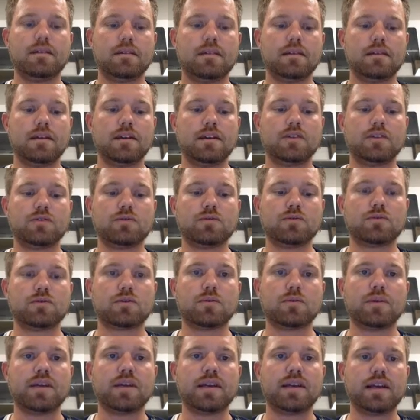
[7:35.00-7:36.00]
Then I do
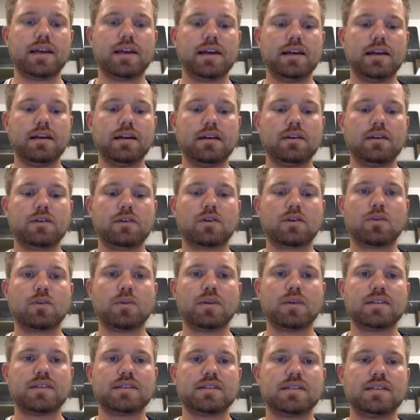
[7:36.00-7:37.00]
Command A,
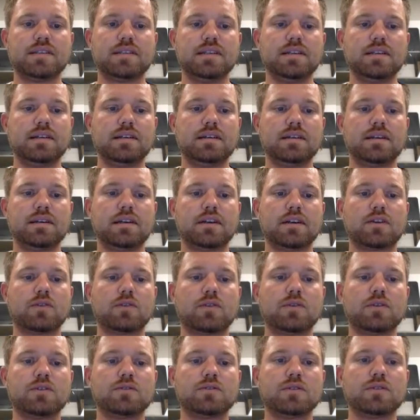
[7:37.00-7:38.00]
Command C, and I go
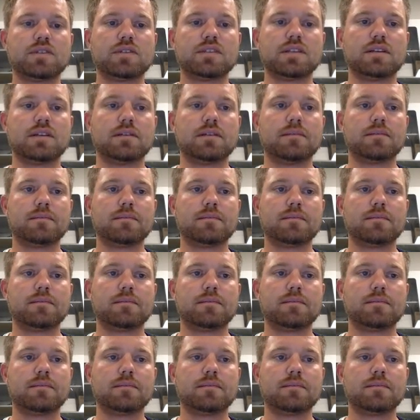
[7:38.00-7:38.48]
into Excel.